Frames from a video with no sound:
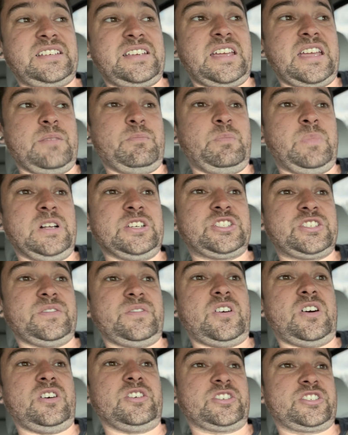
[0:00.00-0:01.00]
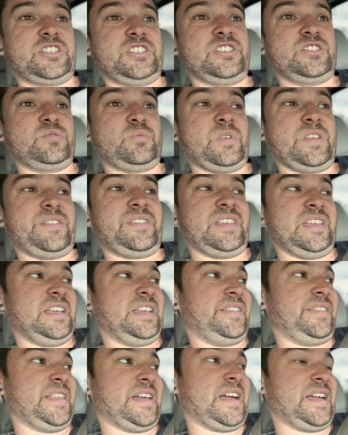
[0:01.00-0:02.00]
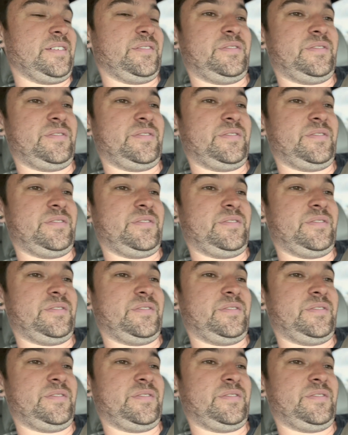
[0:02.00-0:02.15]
a bunch of auctions within like